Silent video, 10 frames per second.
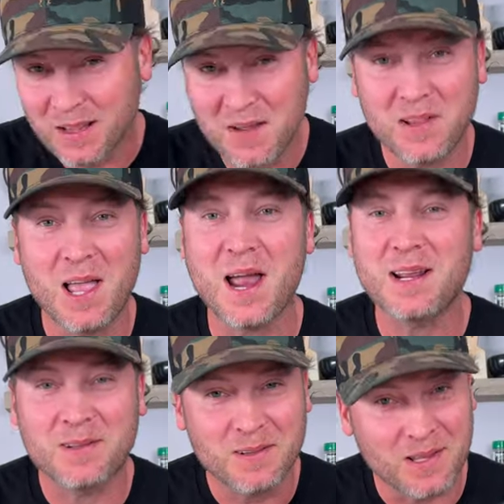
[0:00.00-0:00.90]
Leave a
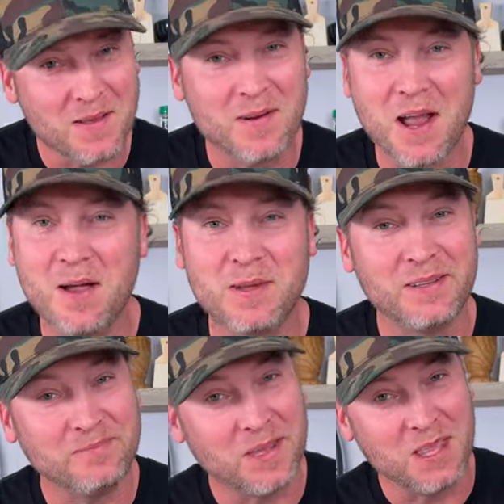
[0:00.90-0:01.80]
like, leave a comment,
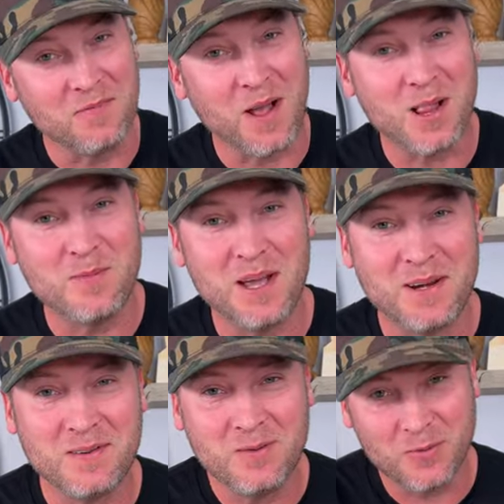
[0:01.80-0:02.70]
hit the follow
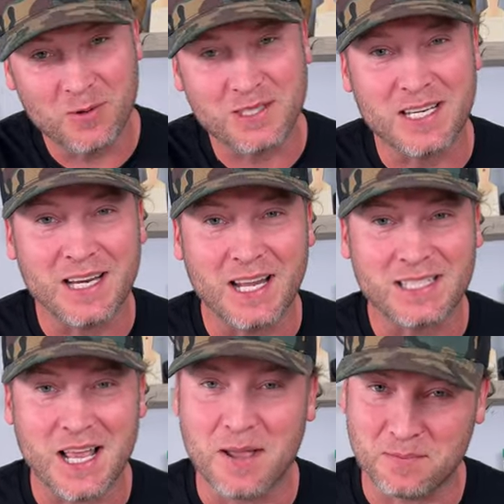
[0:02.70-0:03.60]
button. We'll see you next
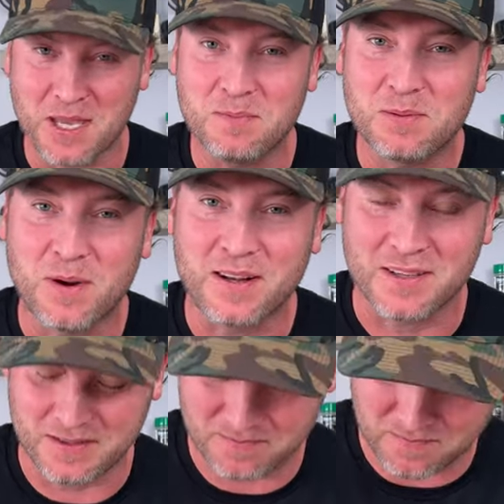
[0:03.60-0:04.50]
time. Keep sprinkling.